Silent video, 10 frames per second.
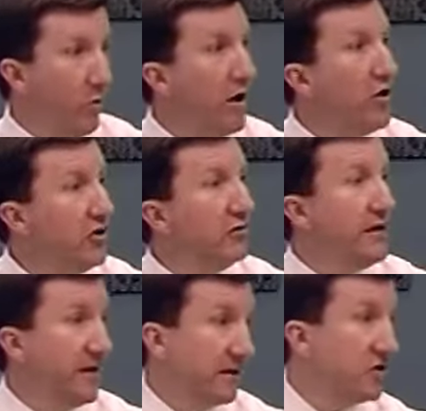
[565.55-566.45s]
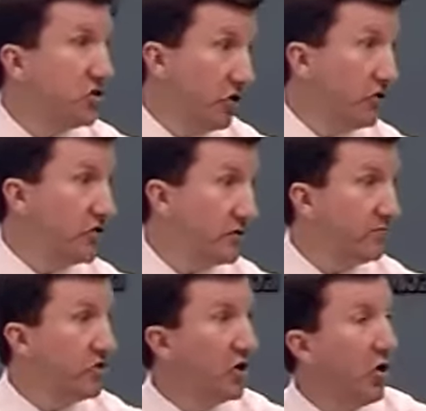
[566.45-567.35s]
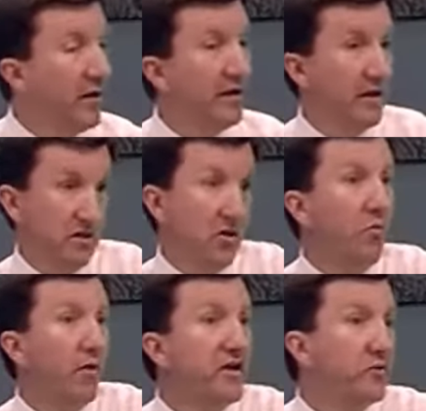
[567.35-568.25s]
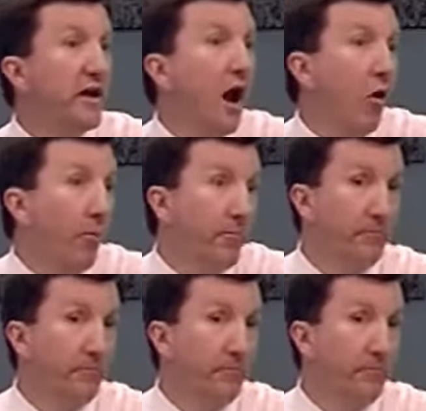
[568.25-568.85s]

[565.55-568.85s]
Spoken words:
Where are you leading this church? And in some ways we know.